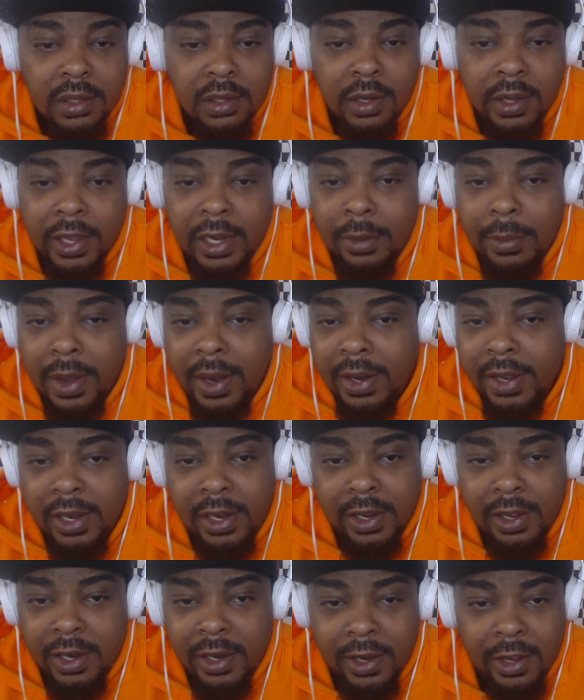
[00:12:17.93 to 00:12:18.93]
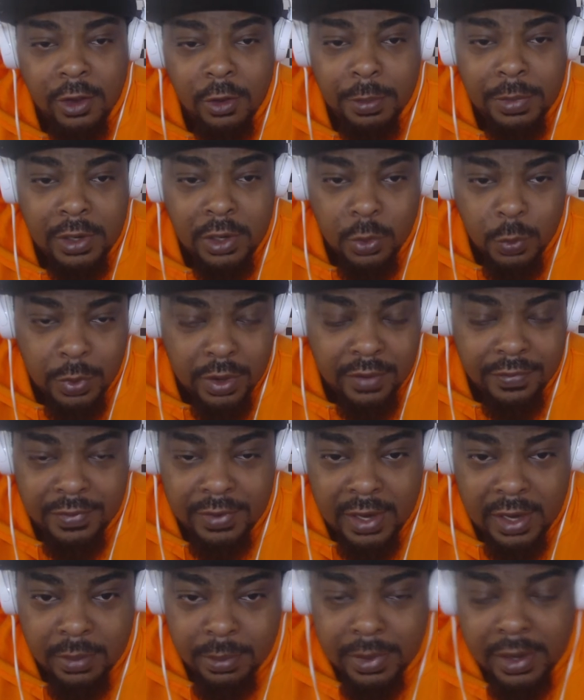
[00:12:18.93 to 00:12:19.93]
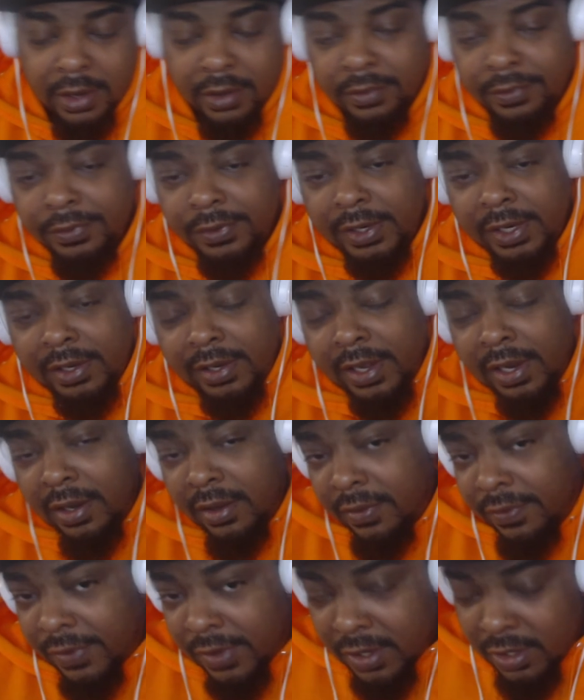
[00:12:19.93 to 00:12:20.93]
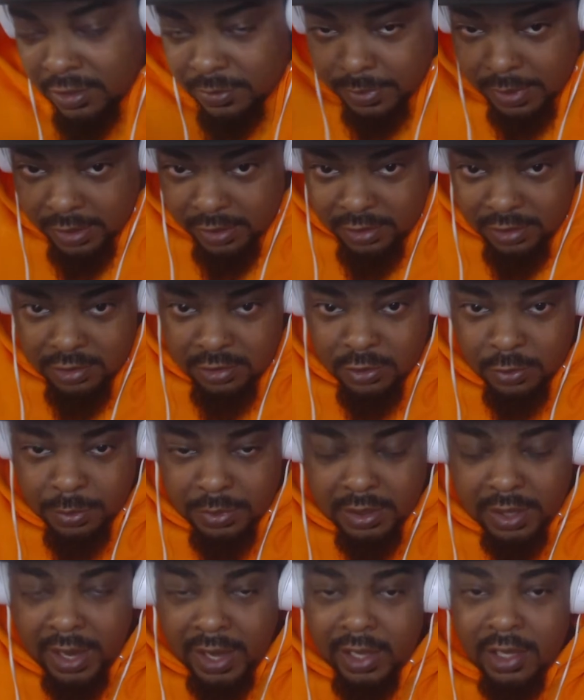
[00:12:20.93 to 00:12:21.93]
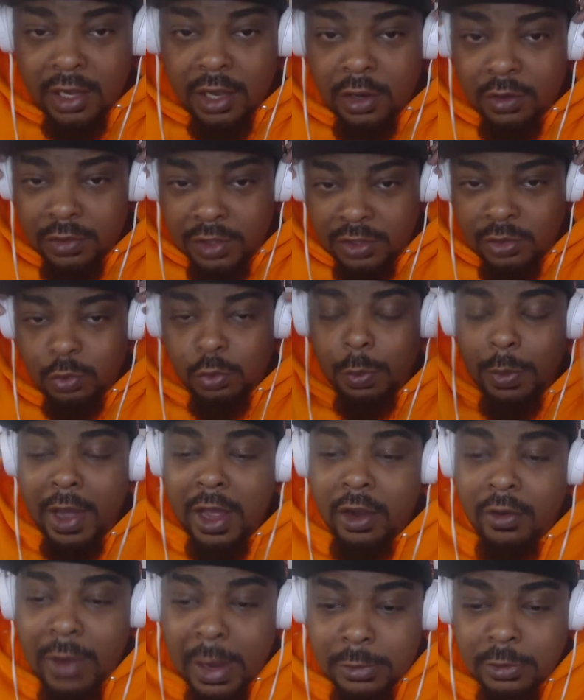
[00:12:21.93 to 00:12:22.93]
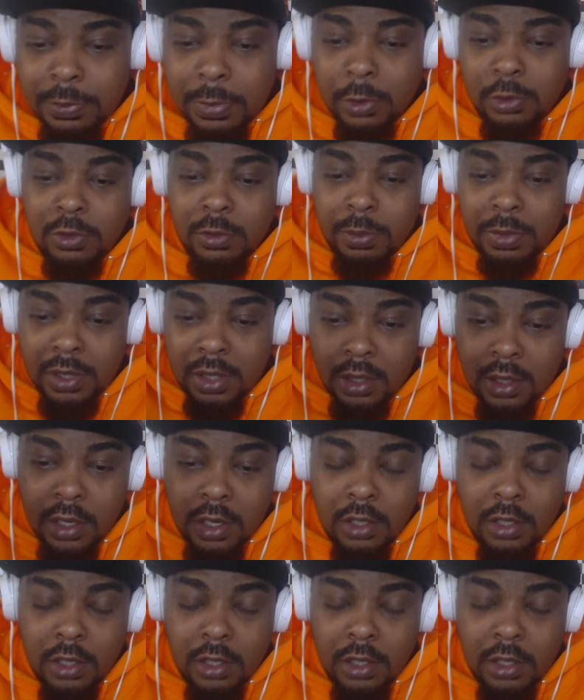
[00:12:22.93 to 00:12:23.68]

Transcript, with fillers: Ain't nobody. It, it, ain't gonna be no winner for that battle, for that Danny and Fonz battle. It's just gonna be like, yo, this is what battle rap's supposed to be.